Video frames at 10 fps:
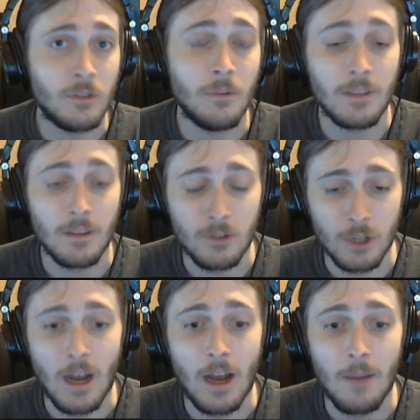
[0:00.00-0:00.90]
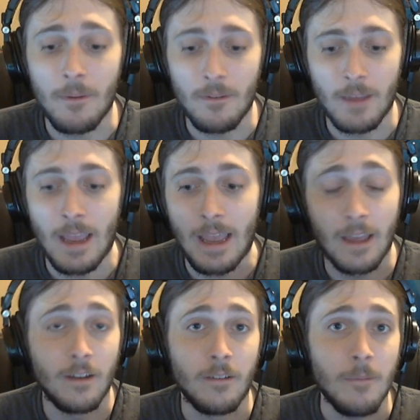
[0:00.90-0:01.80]
doing the job,
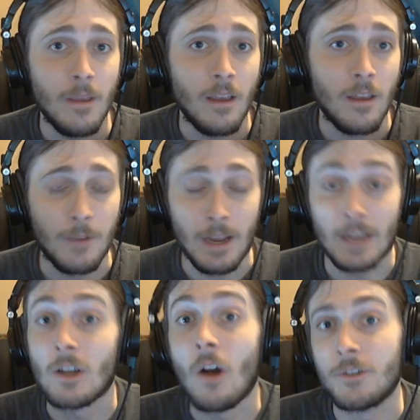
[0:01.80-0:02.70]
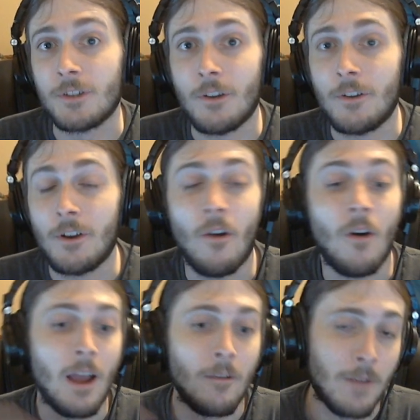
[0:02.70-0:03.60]
and if you guys also don't
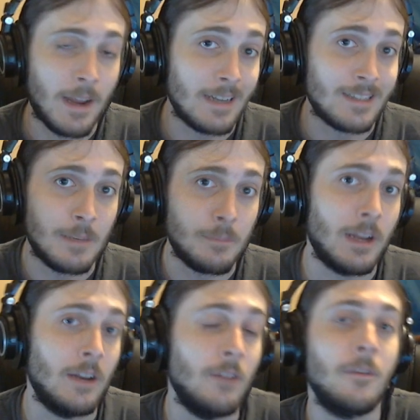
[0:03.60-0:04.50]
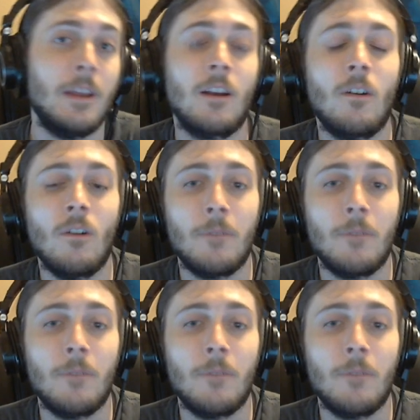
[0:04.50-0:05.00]
know, I financed a brand new vehicle.